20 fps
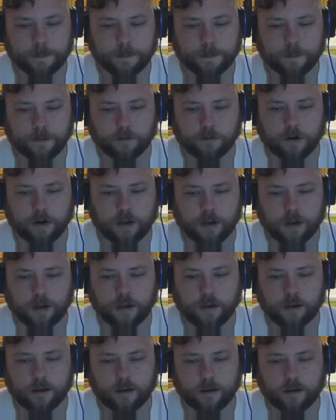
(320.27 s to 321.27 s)

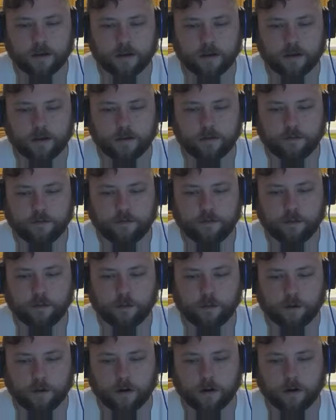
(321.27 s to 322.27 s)
3,
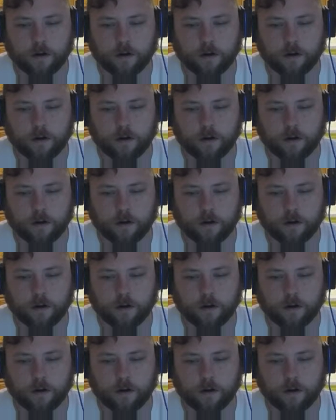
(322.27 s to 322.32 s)
4,